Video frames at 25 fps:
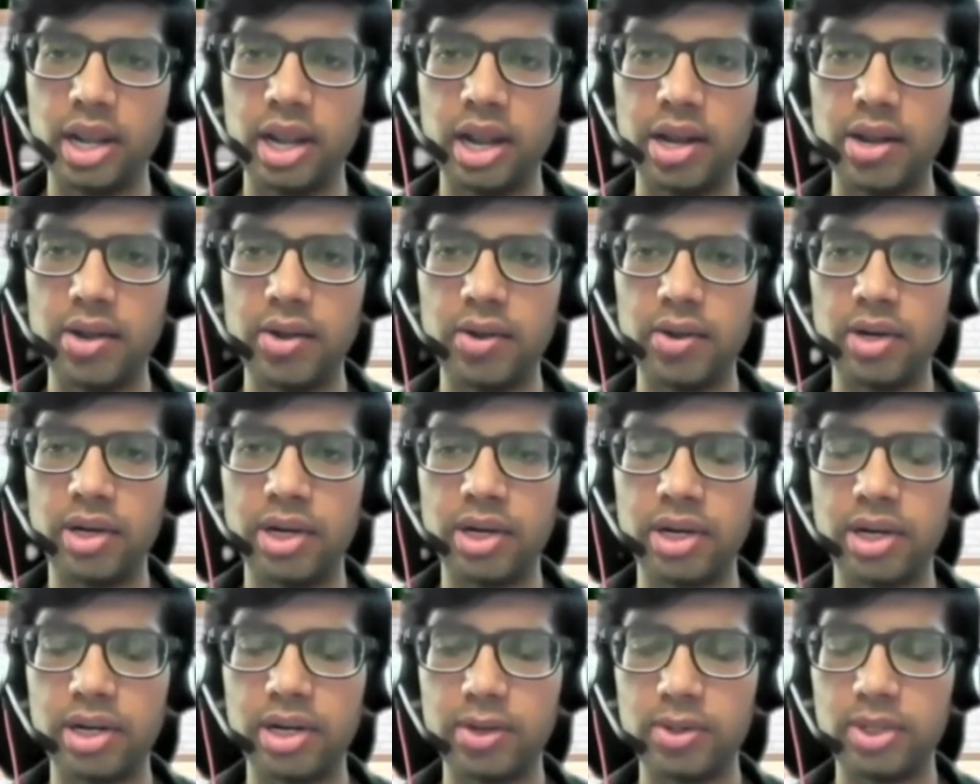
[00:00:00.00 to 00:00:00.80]
and
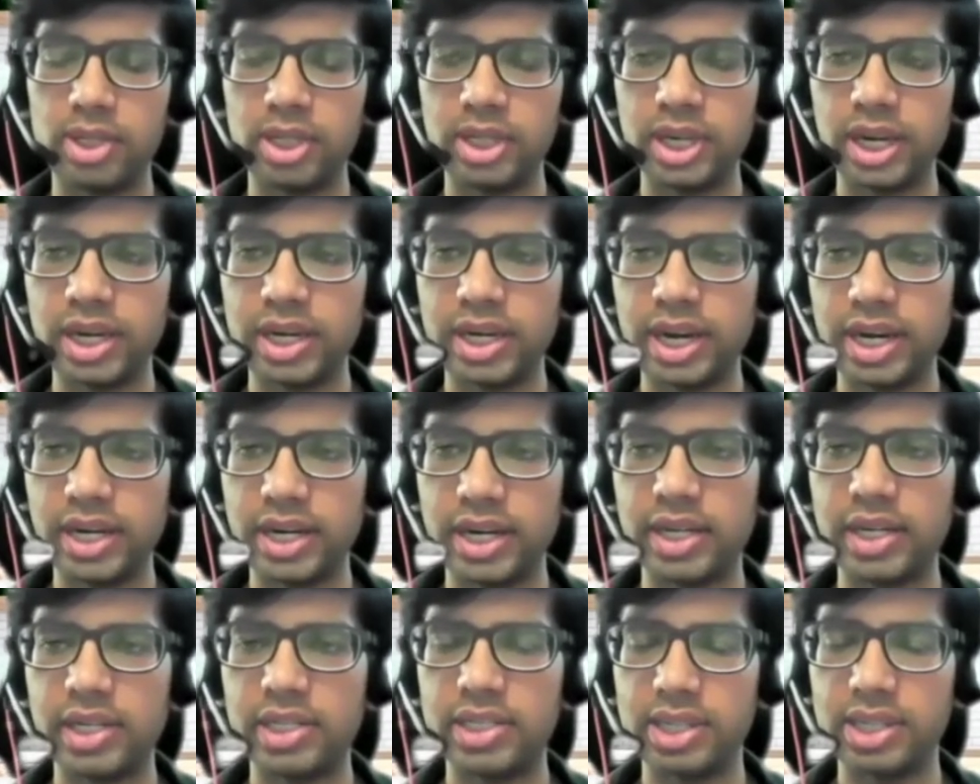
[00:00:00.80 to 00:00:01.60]
not using any
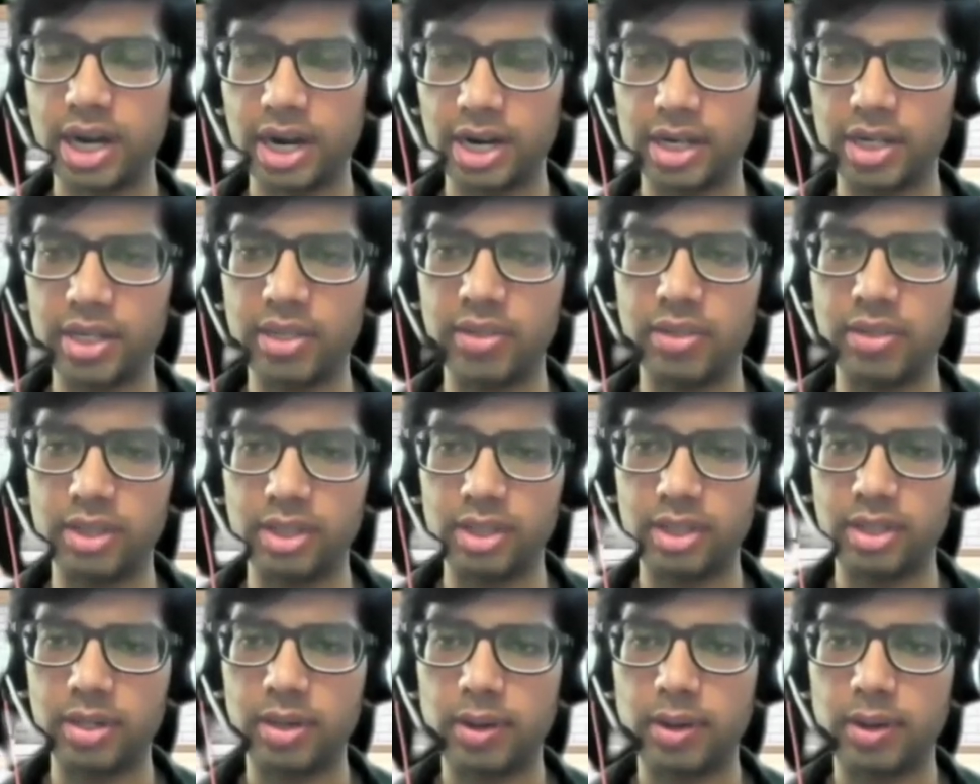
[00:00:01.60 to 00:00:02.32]
technical jargons.